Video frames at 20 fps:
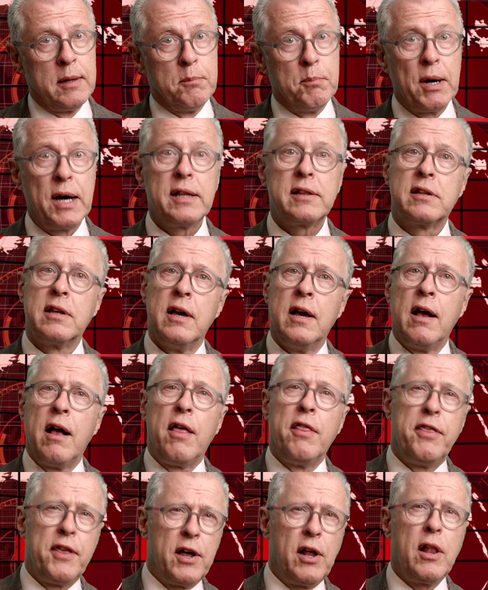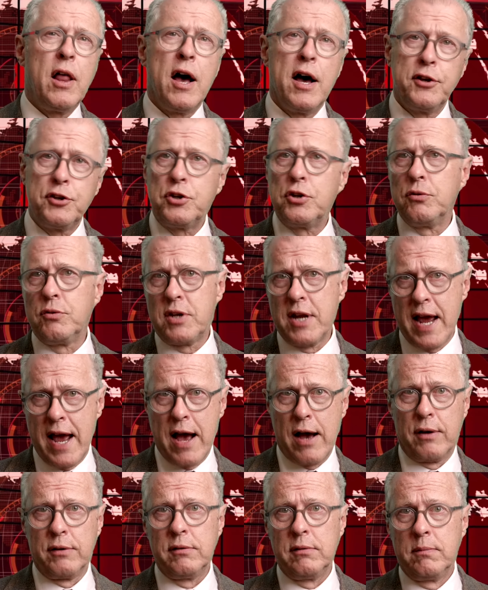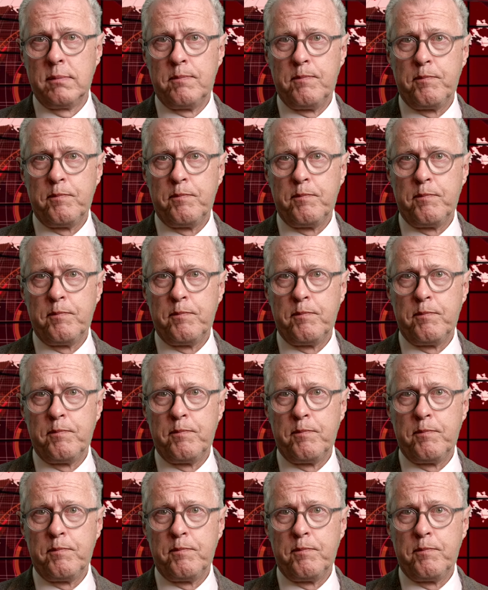But they'll hunt you down